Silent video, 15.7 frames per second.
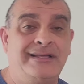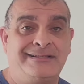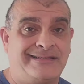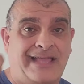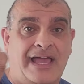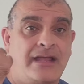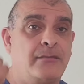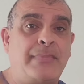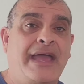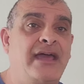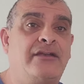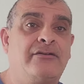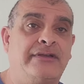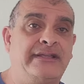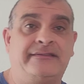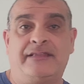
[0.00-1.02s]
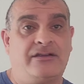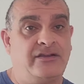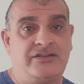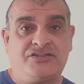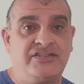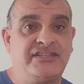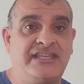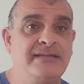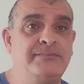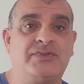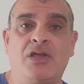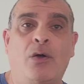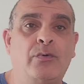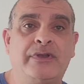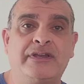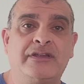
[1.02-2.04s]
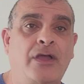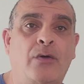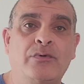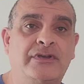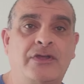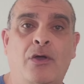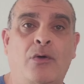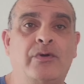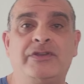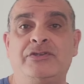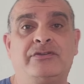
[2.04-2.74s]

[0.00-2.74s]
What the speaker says: It's got a battery in there. It just keeps going and going and going.